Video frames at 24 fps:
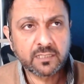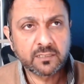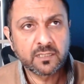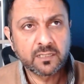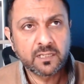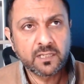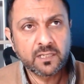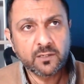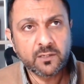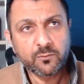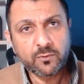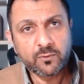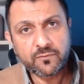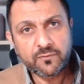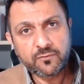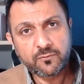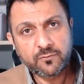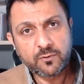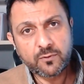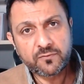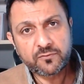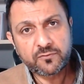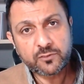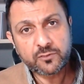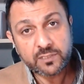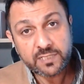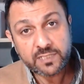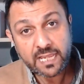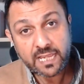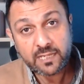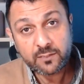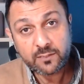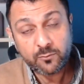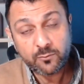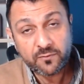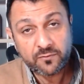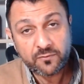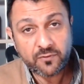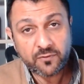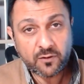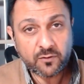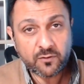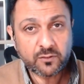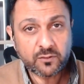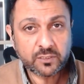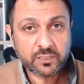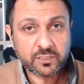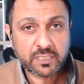And we've to date we've
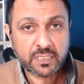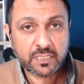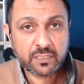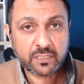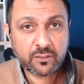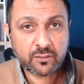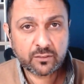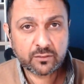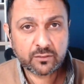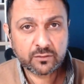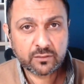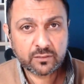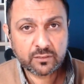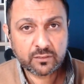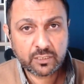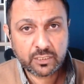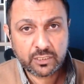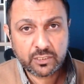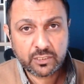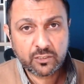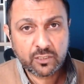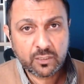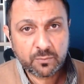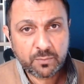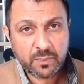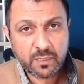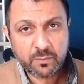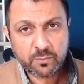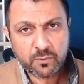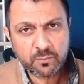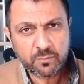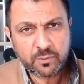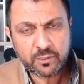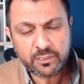focused in on the younger people,